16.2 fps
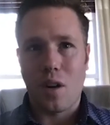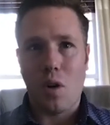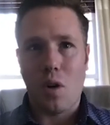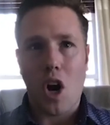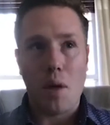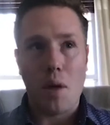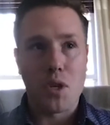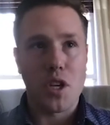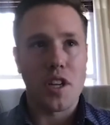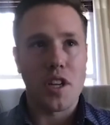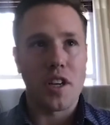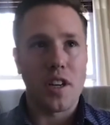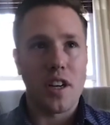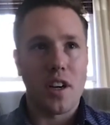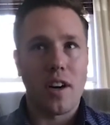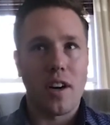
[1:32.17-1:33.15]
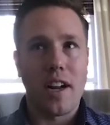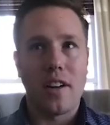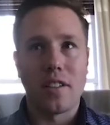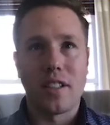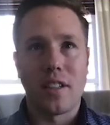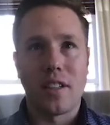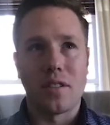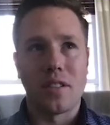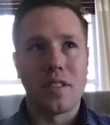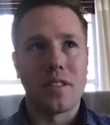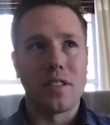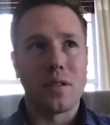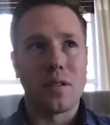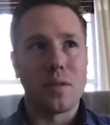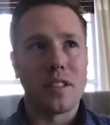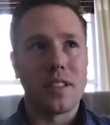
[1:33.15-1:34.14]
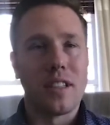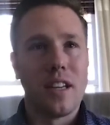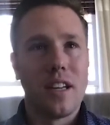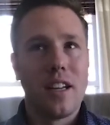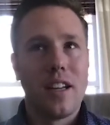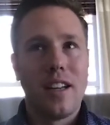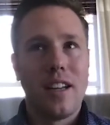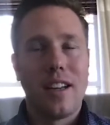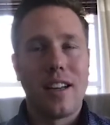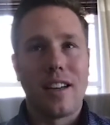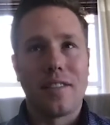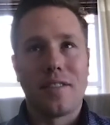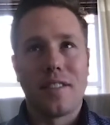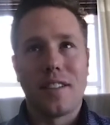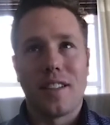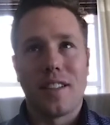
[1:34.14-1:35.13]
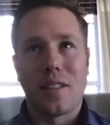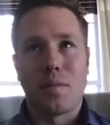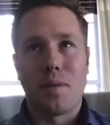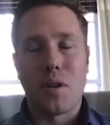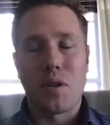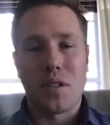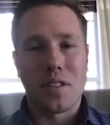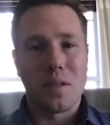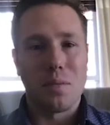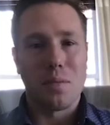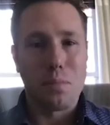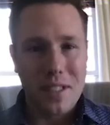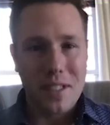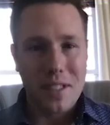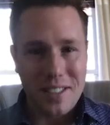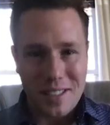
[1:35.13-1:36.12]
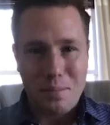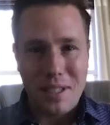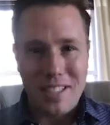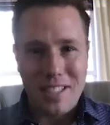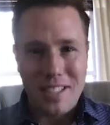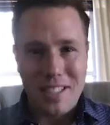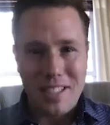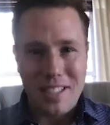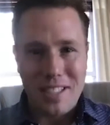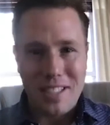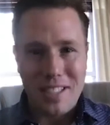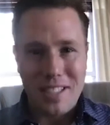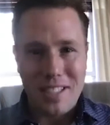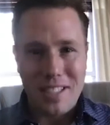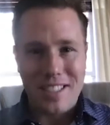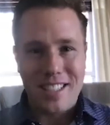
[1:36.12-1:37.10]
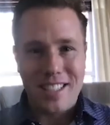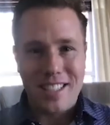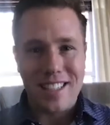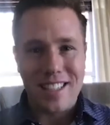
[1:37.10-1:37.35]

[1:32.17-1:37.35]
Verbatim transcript: option in our healthcare system. And I feel like, especially as a busy PT,